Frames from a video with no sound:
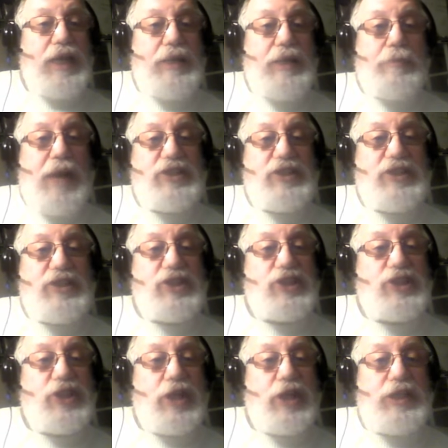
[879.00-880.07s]
And he binds
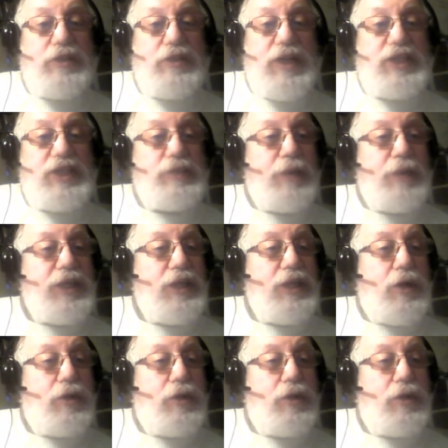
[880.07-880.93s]
his son, he lays him on the